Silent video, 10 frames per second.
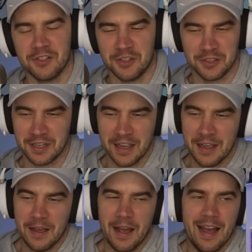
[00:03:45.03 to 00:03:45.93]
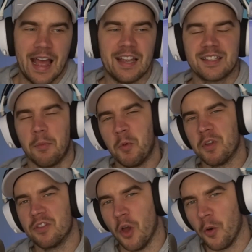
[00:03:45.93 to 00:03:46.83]
just, as someone
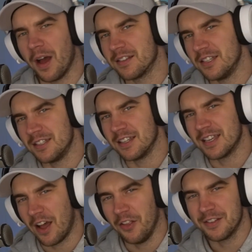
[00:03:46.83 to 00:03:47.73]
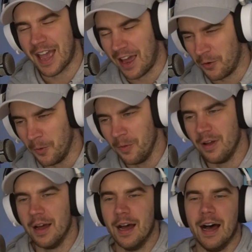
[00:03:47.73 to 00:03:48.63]
with no artistic talent at all,
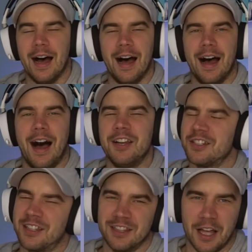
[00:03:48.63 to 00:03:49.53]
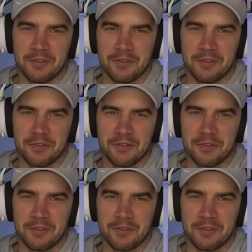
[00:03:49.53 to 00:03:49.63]
I just love